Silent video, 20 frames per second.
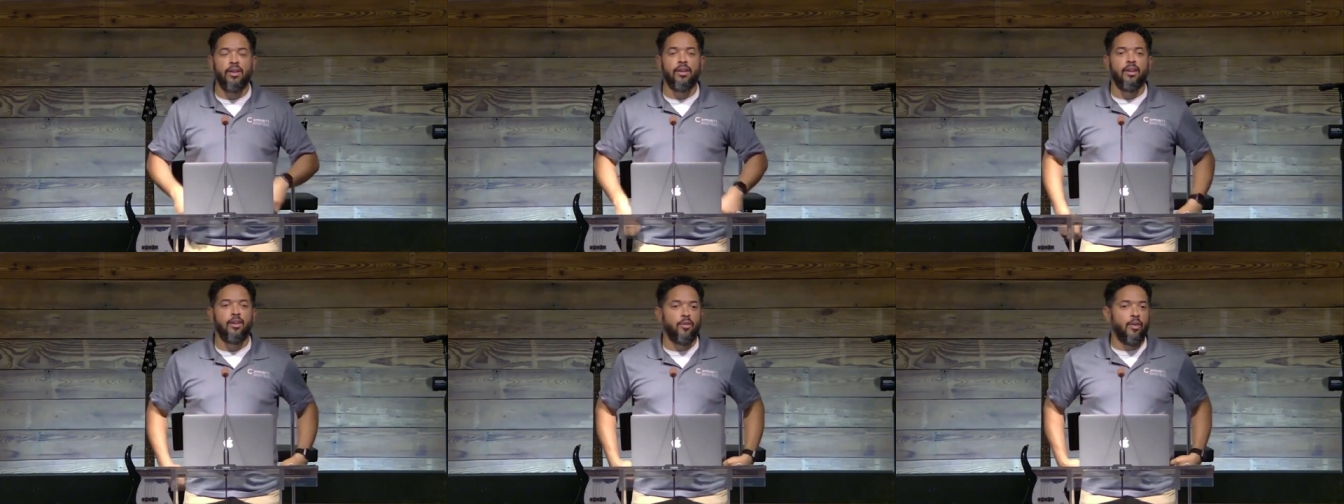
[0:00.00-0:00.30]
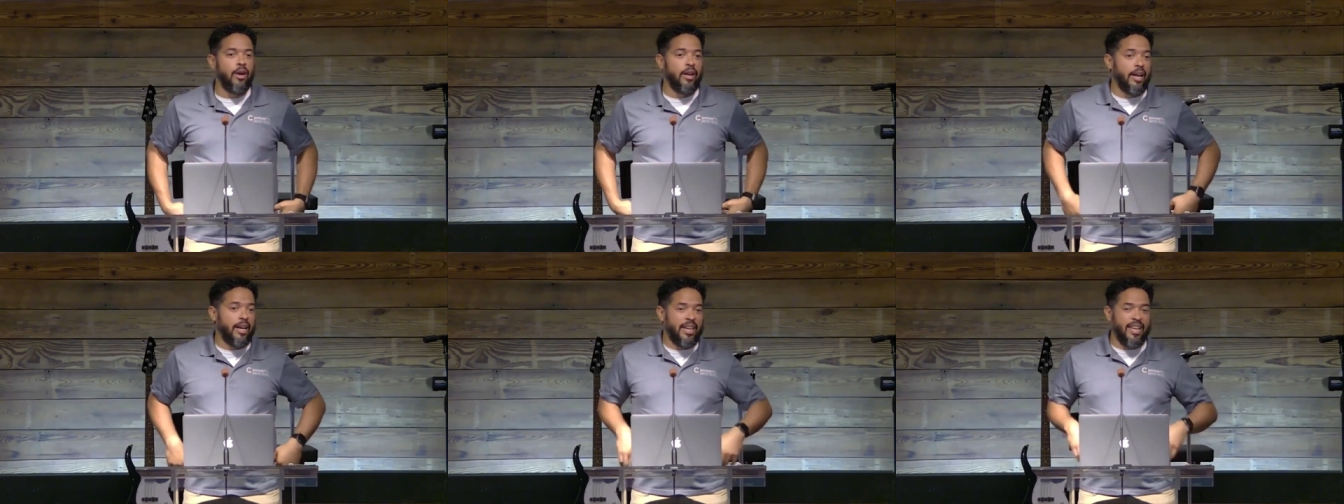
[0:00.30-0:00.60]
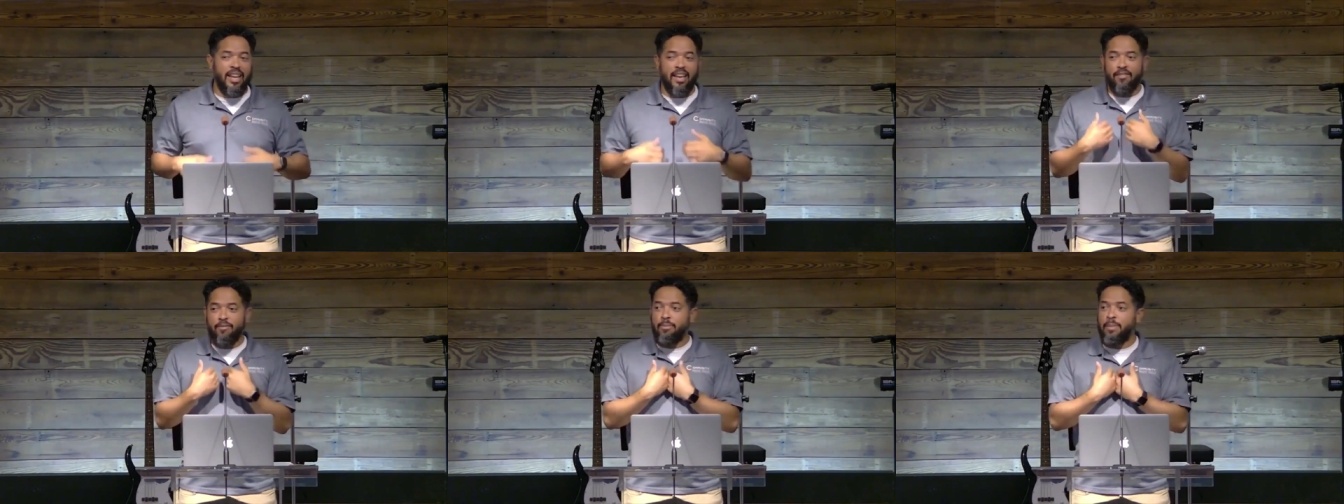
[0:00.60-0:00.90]
right, I can
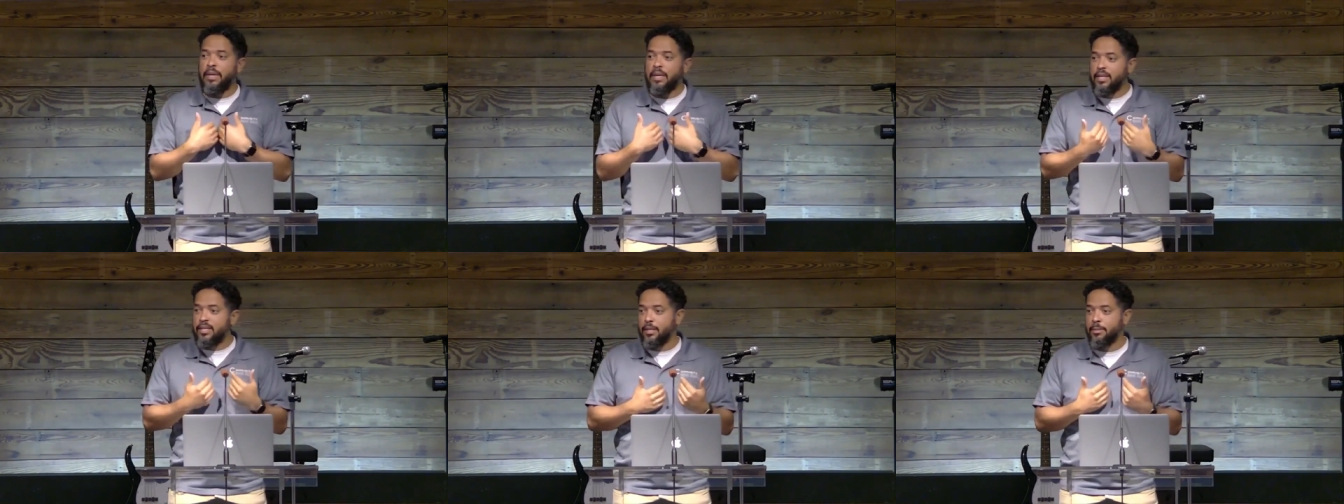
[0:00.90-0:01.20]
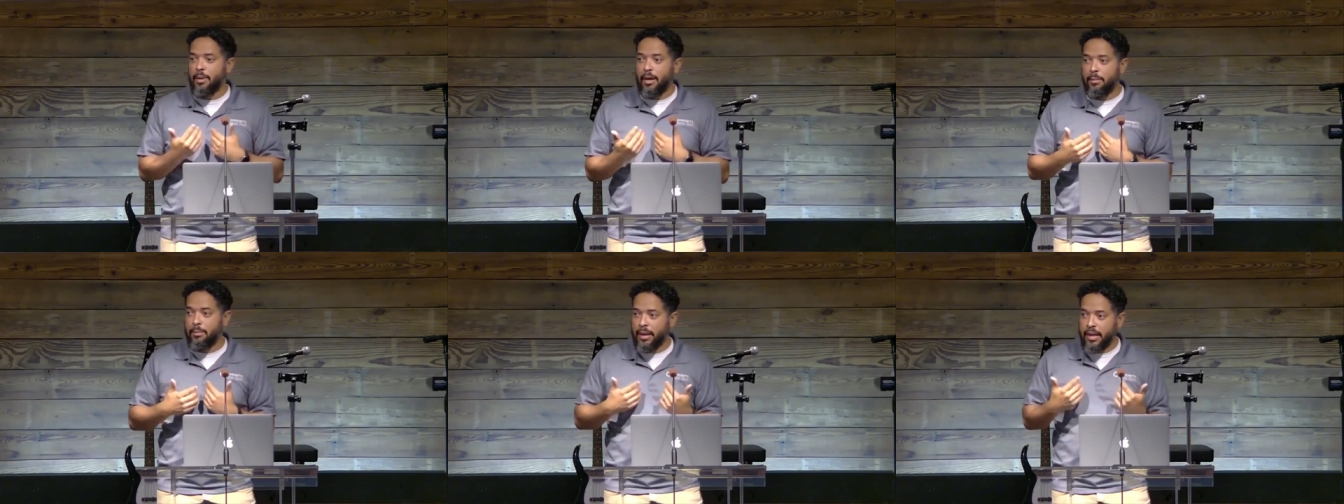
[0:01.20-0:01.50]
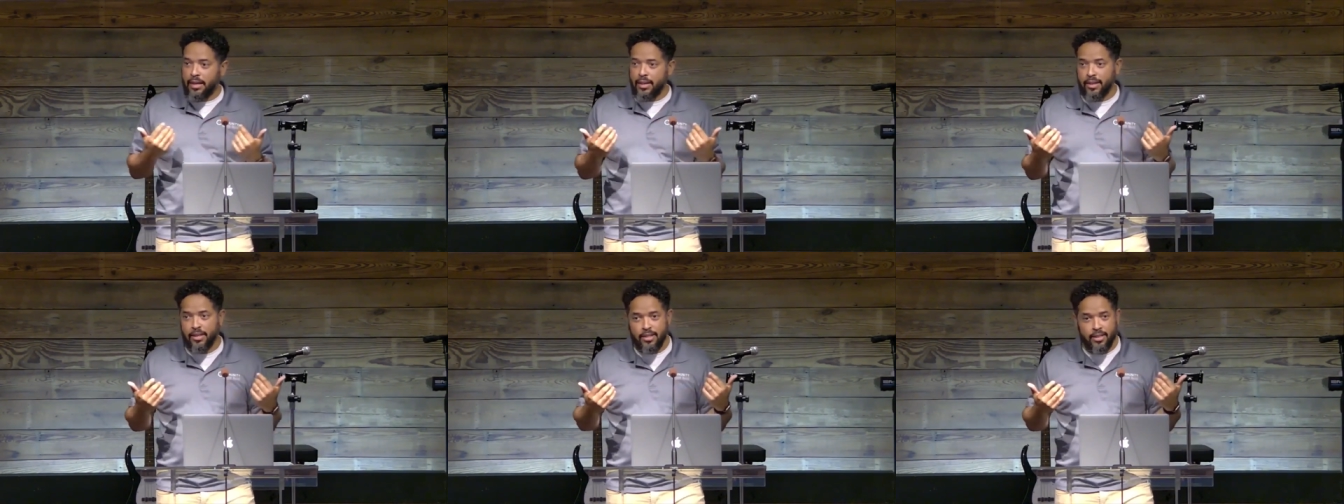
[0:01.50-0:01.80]
have peace about
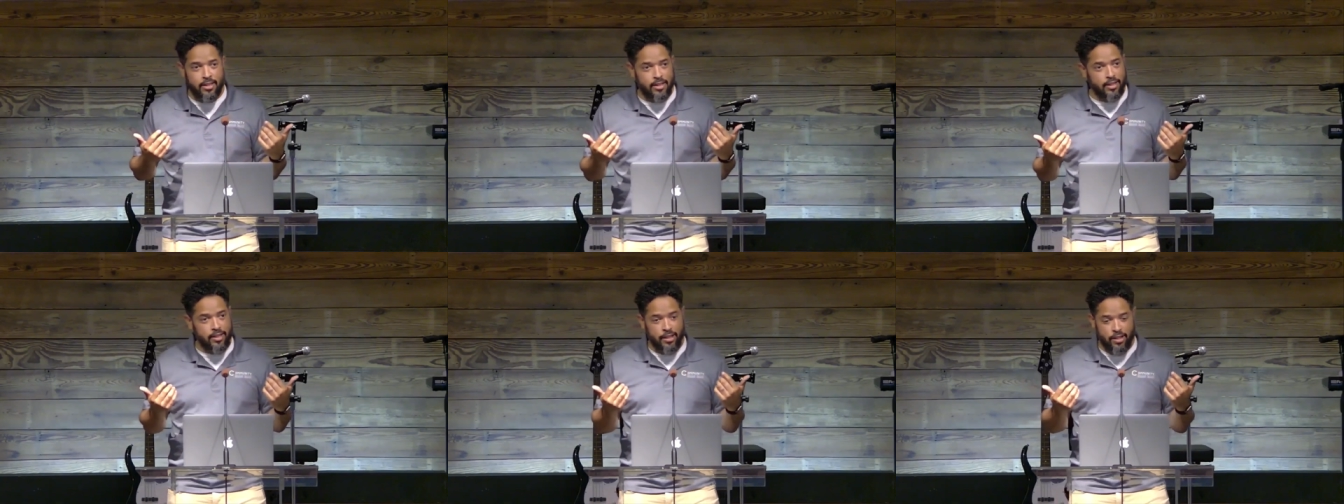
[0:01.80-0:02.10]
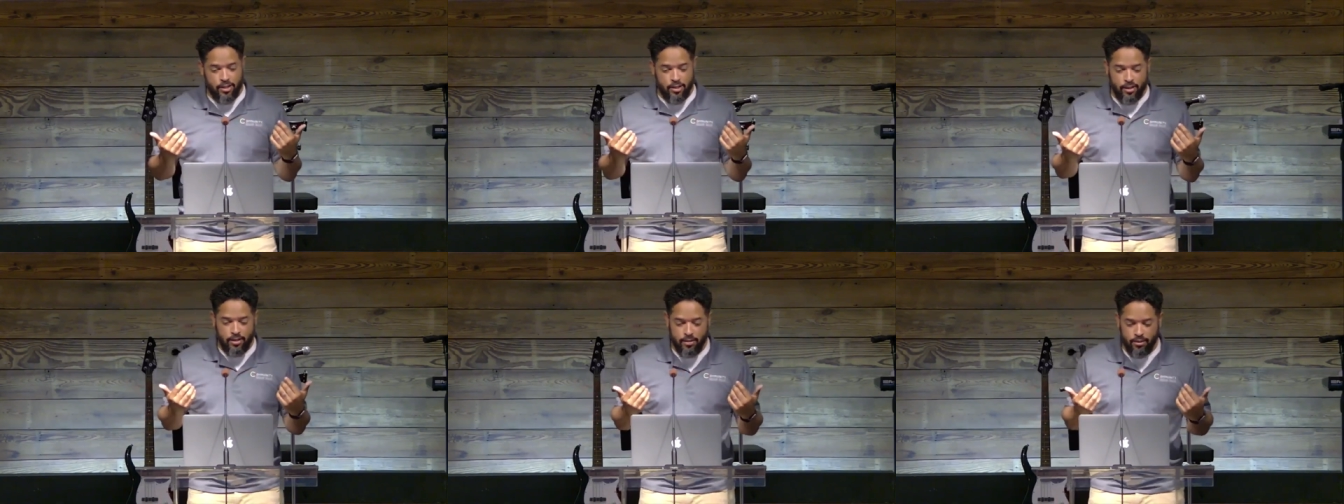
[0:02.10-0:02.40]
making this decision.